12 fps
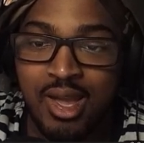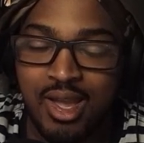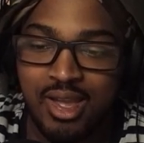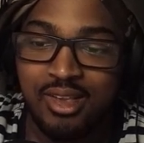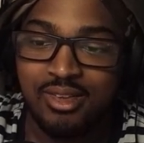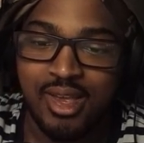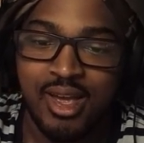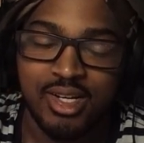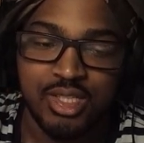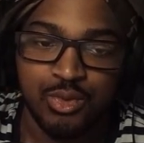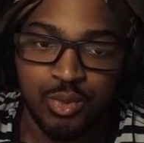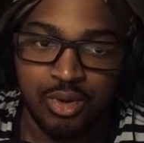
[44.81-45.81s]
Its
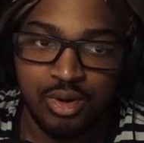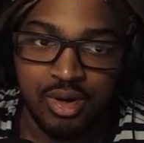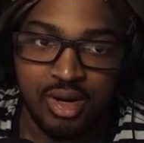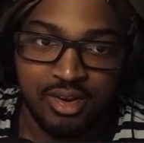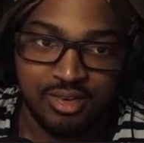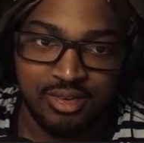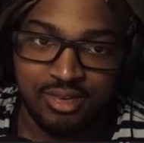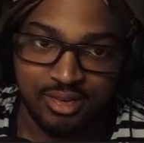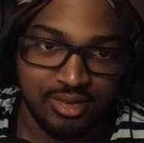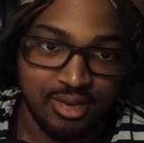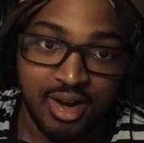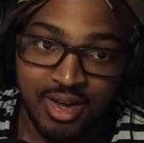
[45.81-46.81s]
Ash of War is
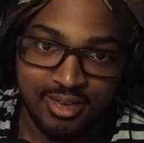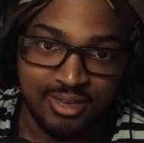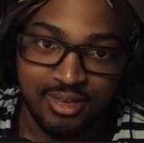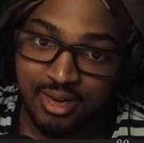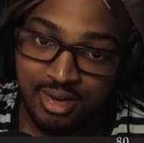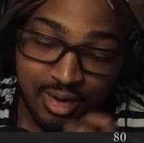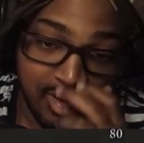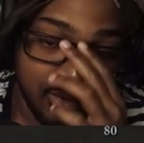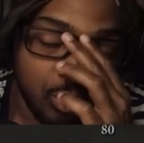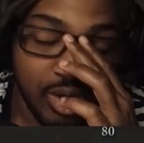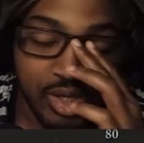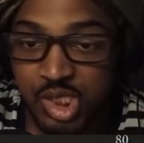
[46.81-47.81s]
just honestly a
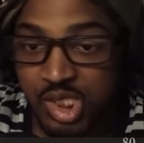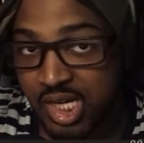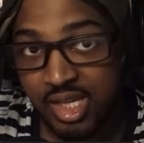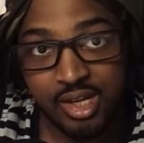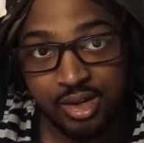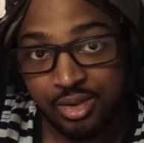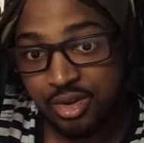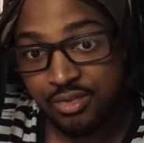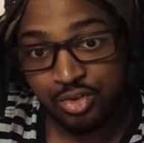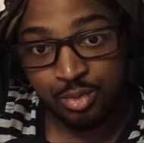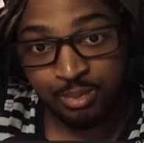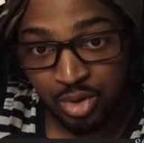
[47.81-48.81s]
one-shot killer if
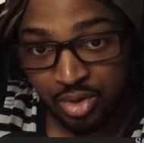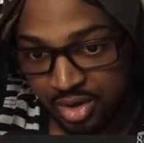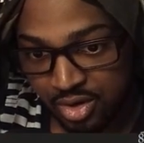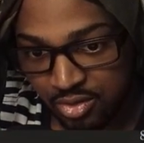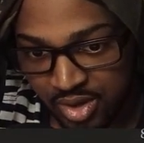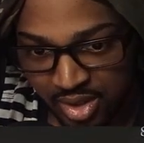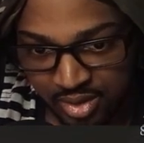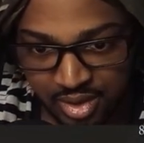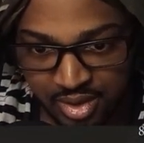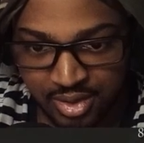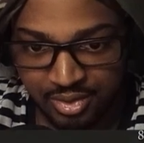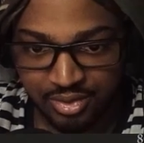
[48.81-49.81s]
you build it correctly,
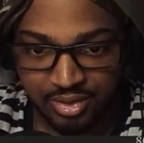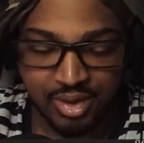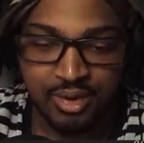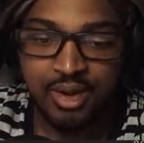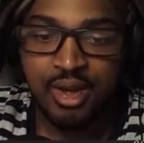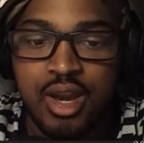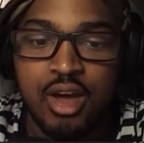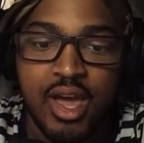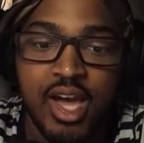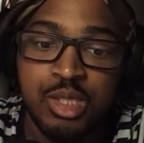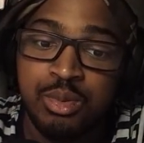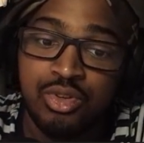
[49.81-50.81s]
honestly. Now the
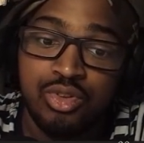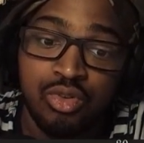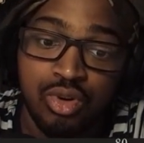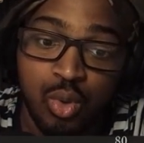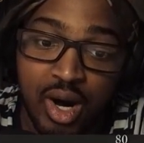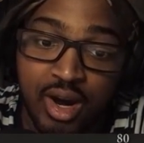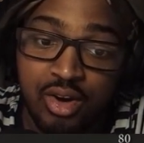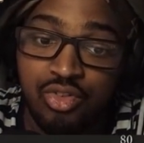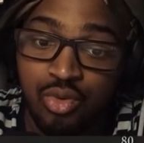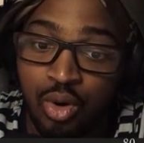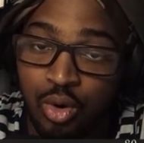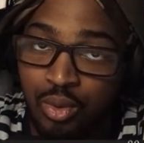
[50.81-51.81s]
attributes required
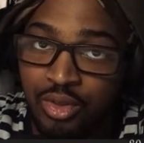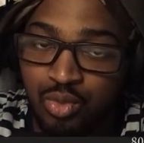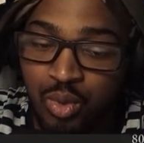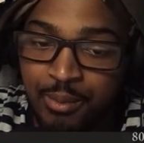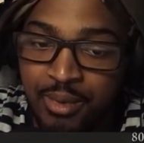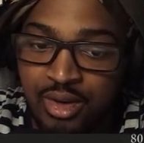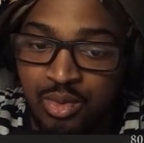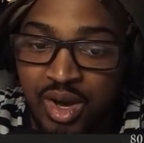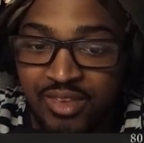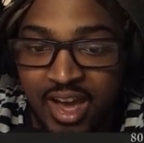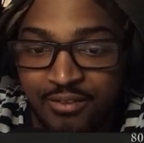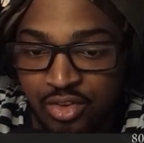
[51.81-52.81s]
to hold this weapon, you have to have